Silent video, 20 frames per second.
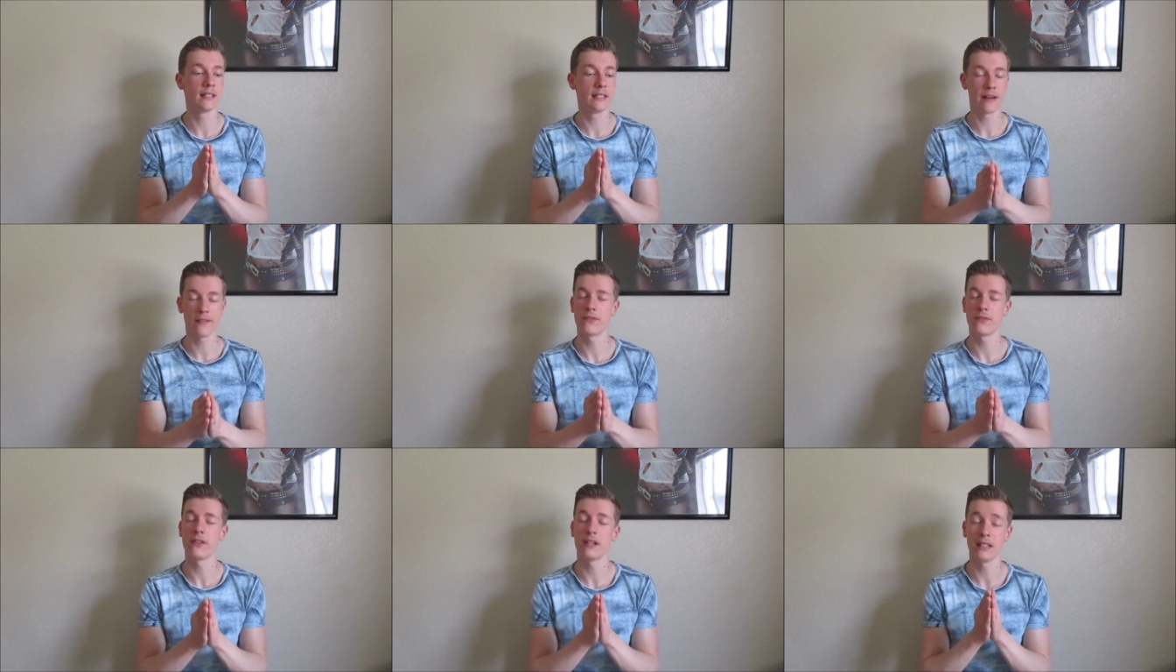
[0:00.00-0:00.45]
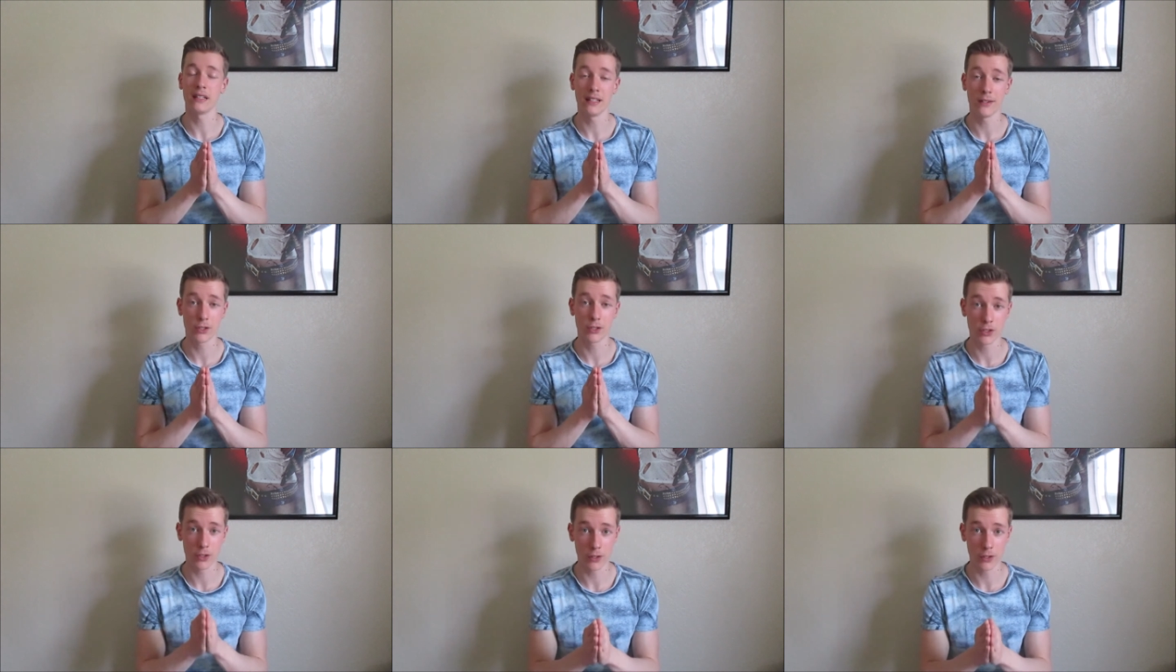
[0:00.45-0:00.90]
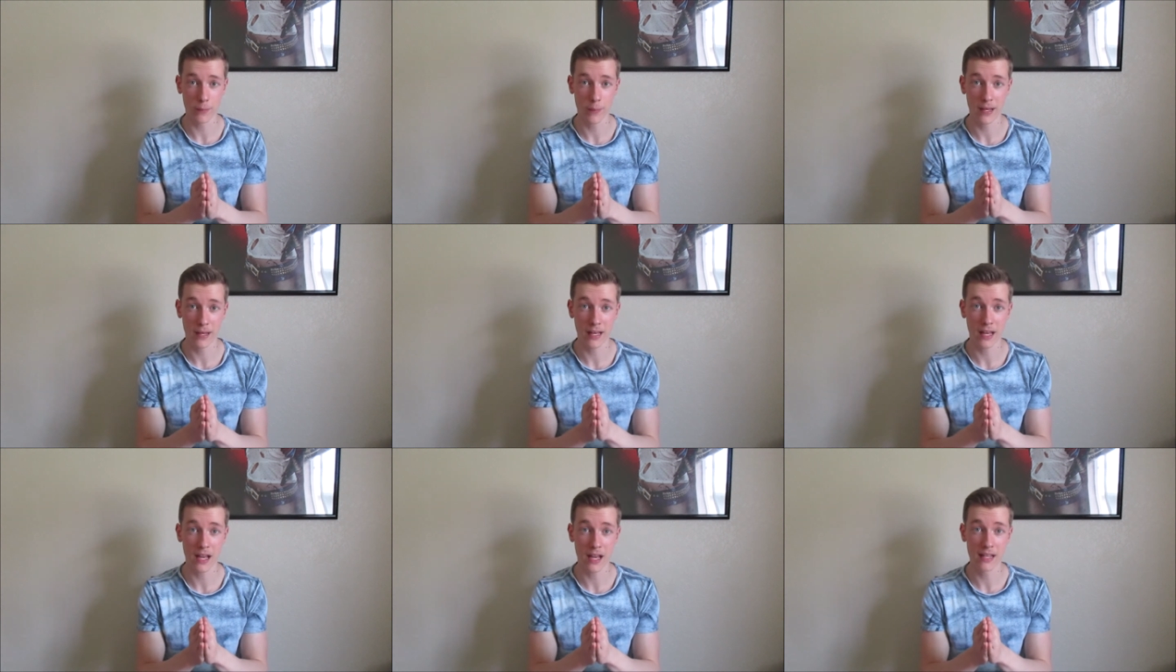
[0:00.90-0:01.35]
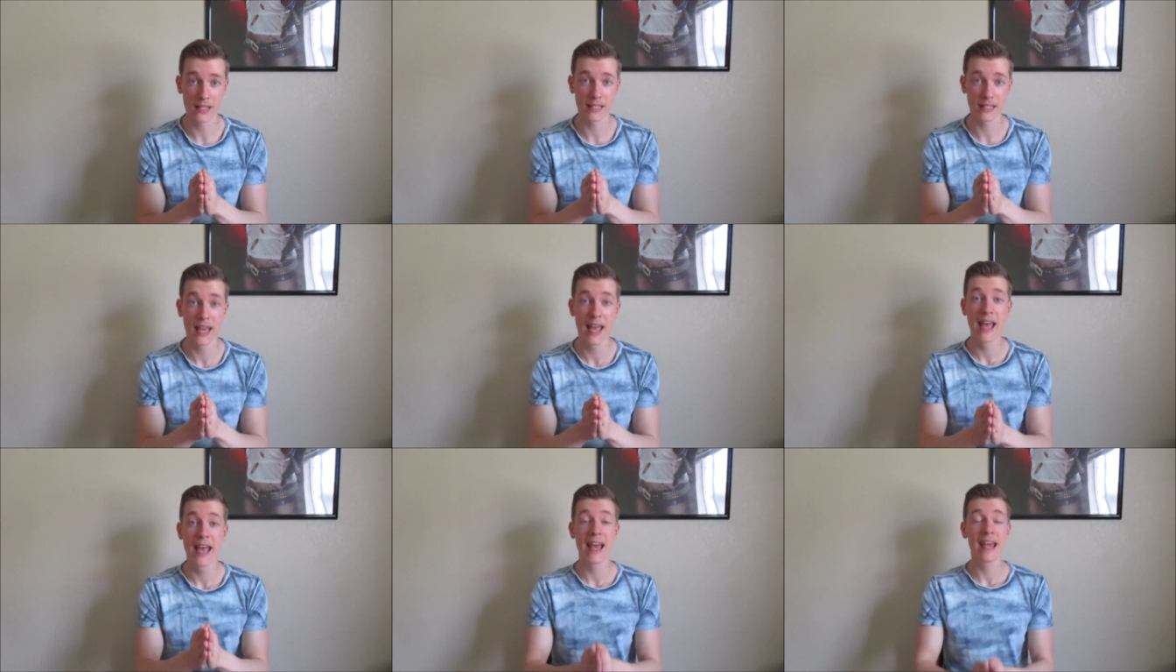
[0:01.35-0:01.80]
definitely should because
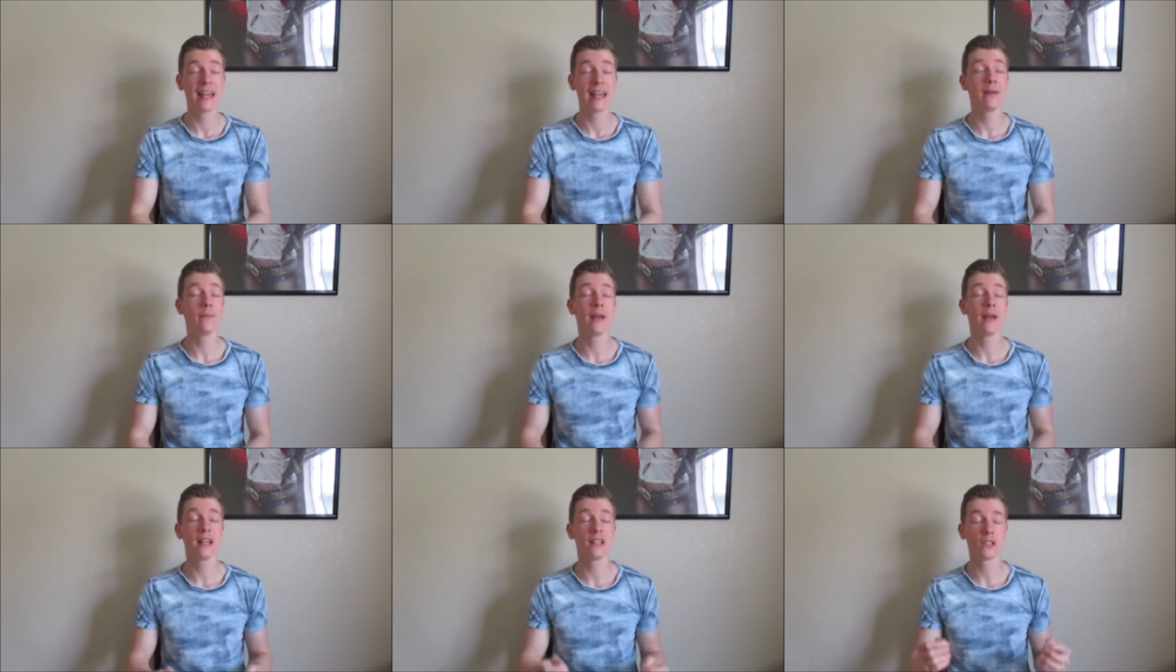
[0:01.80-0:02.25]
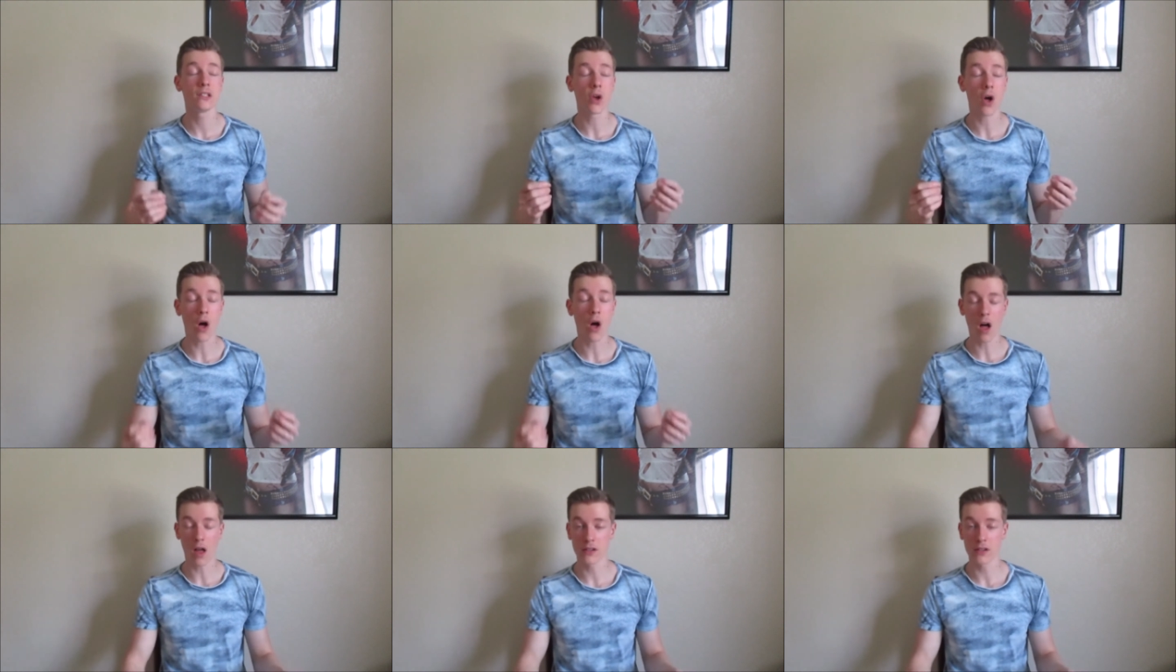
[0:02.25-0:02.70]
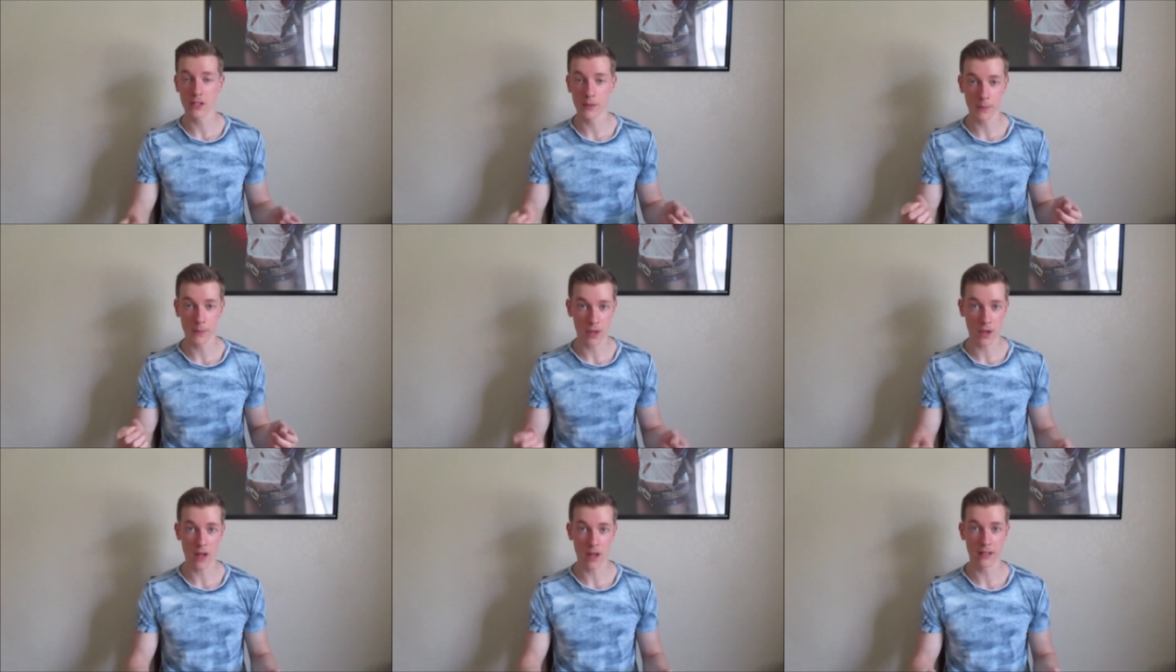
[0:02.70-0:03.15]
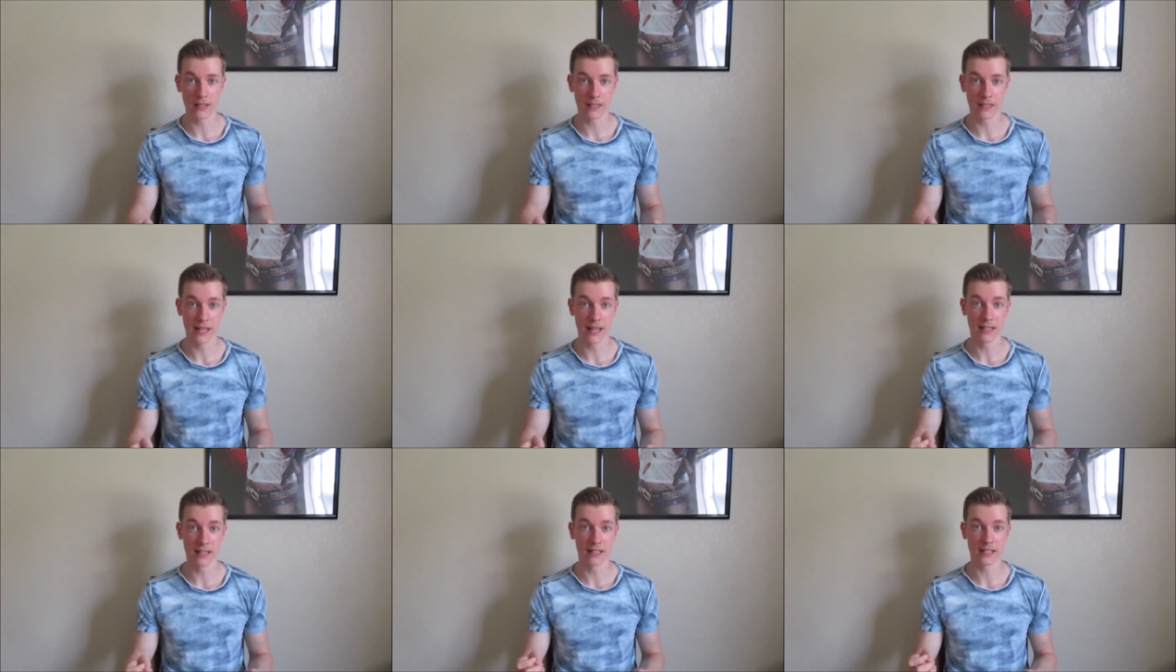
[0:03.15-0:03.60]
he makes awesome
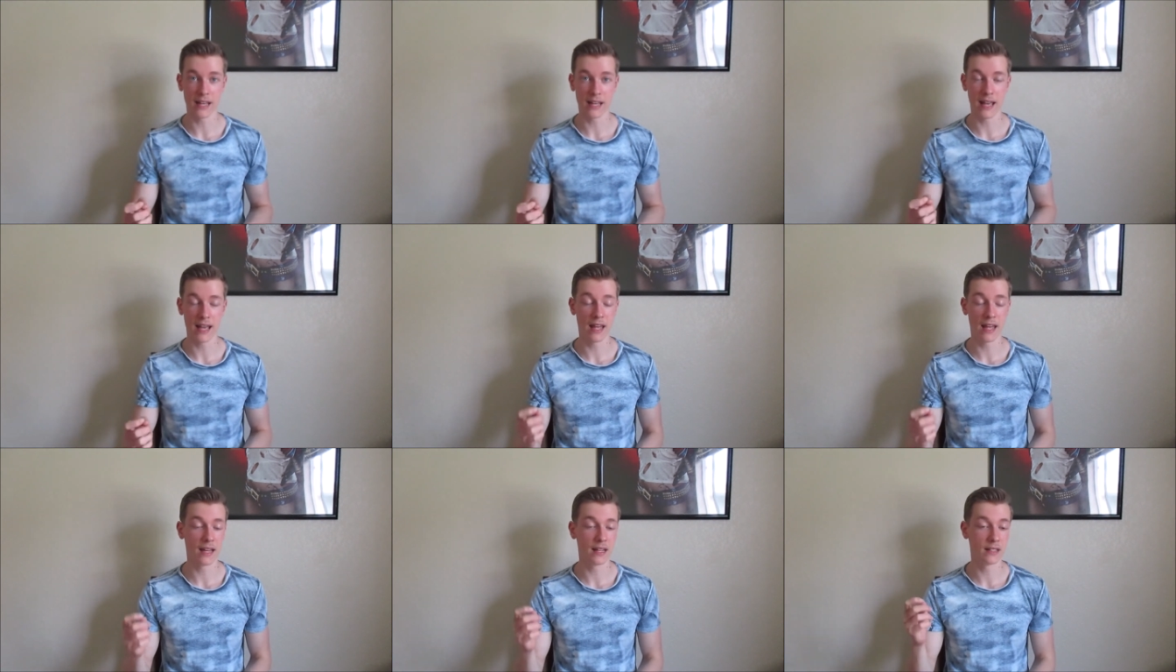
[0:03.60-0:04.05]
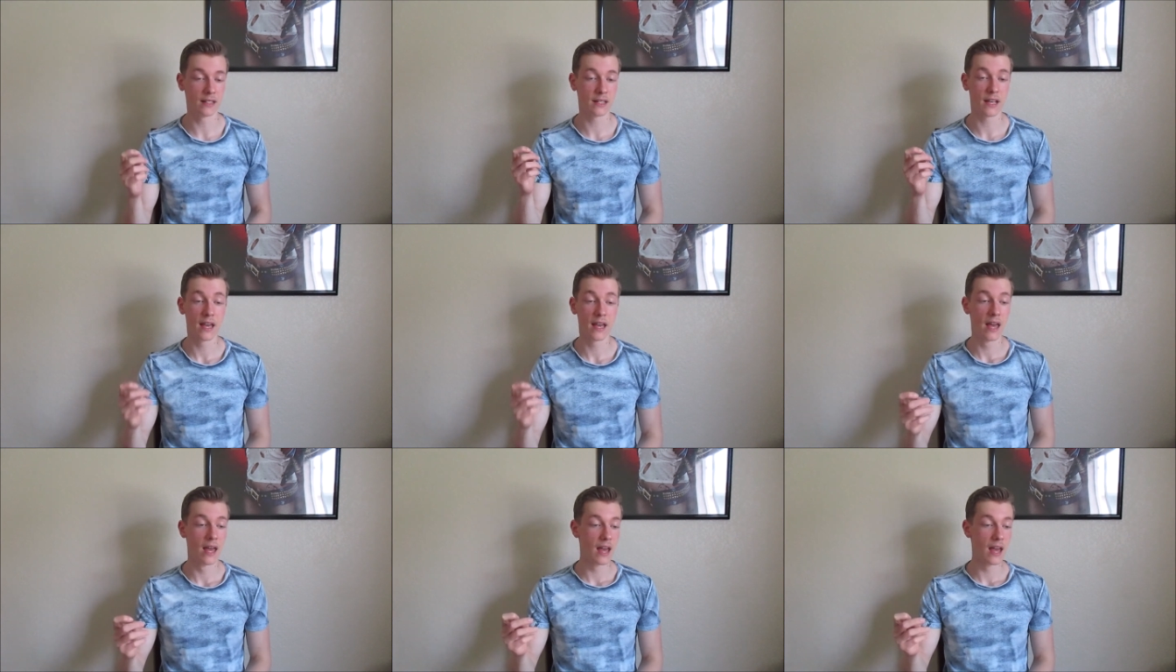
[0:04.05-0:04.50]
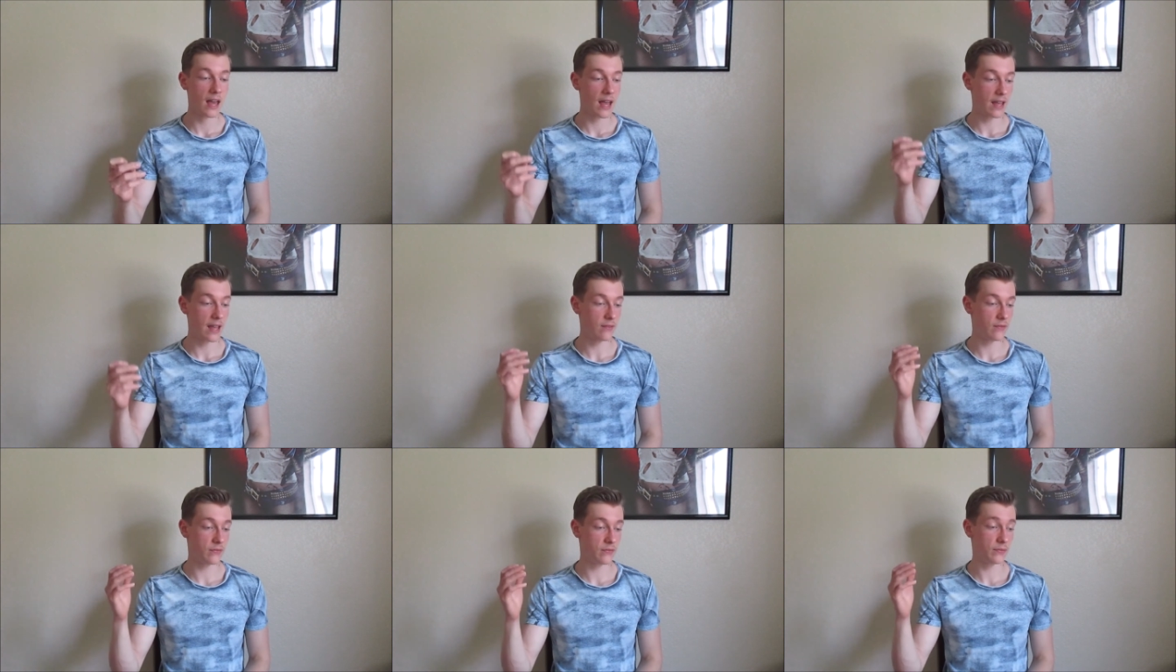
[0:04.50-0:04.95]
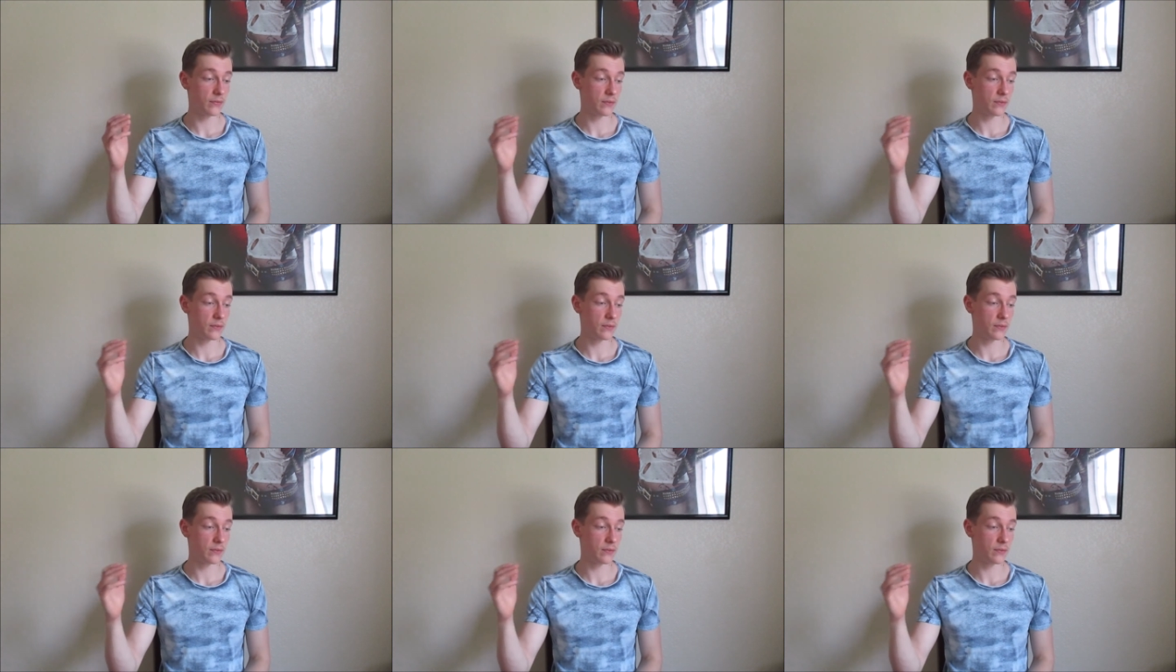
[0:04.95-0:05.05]
content and if